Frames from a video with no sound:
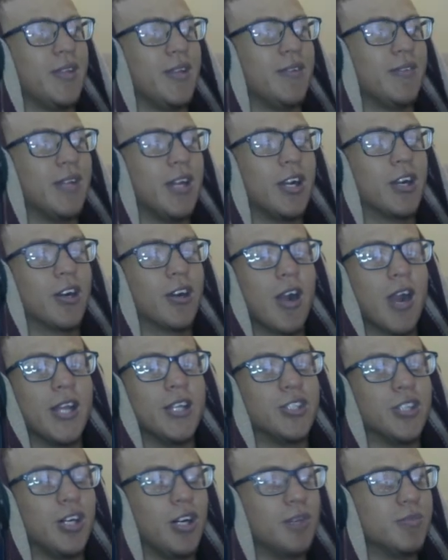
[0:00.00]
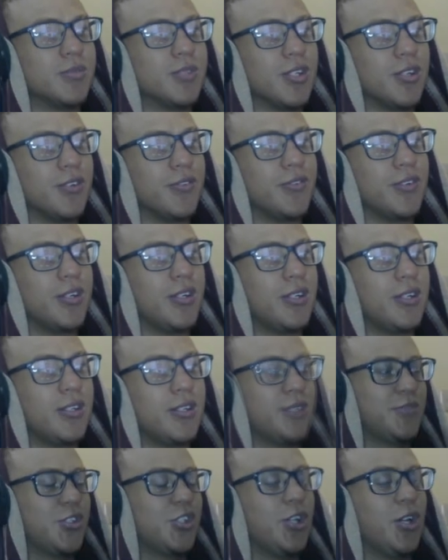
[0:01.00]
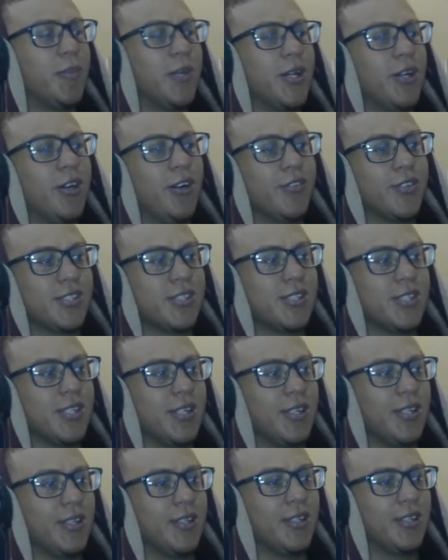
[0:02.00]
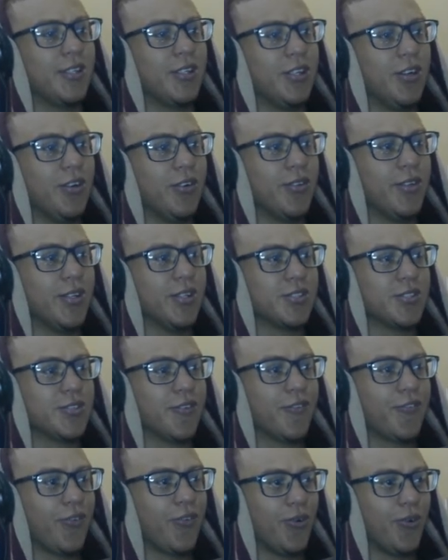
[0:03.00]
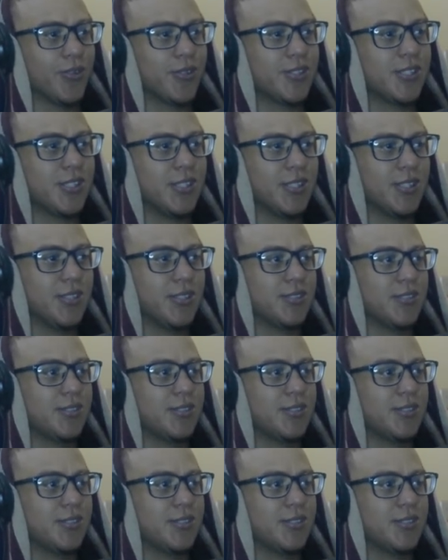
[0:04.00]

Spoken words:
They've done a great job so far. So I mean, obviously, you know, there's the four seas.